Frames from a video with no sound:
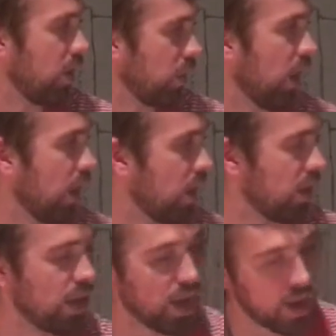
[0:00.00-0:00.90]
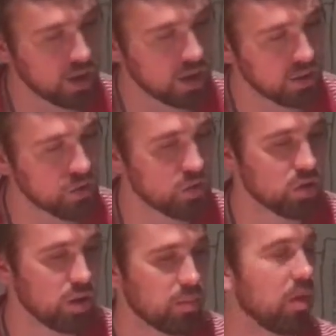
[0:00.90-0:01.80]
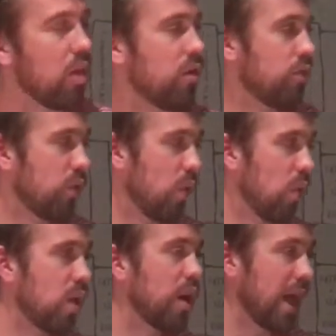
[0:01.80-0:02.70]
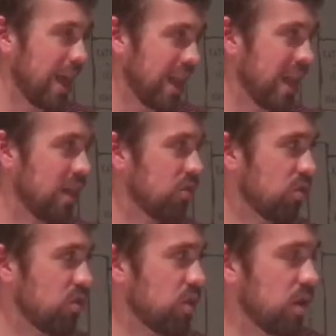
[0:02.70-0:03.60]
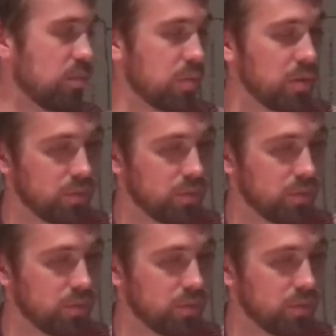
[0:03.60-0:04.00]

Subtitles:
okay. On an internship, for an internship.